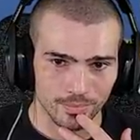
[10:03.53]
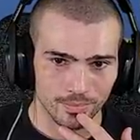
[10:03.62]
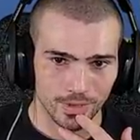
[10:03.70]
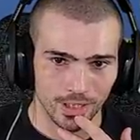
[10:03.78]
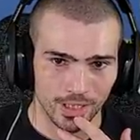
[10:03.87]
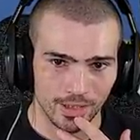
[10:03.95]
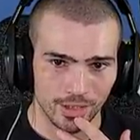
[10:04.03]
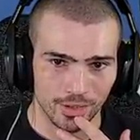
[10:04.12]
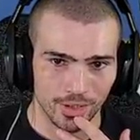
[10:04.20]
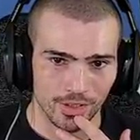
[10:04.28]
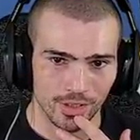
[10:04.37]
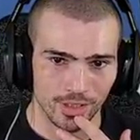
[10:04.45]
I like the
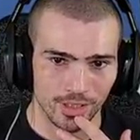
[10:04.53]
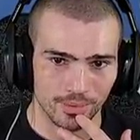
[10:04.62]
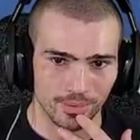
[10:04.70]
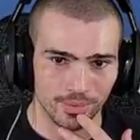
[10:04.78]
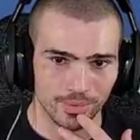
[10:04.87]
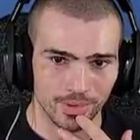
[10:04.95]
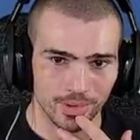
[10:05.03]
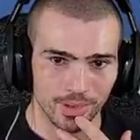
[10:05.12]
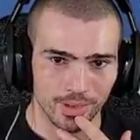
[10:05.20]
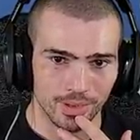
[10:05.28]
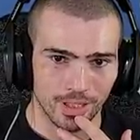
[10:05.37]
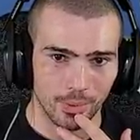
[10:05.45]
cross sleeve.
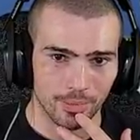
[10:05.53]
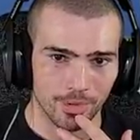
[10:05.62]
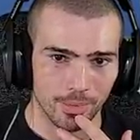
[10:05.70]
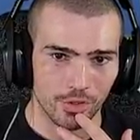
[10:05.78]
I would probably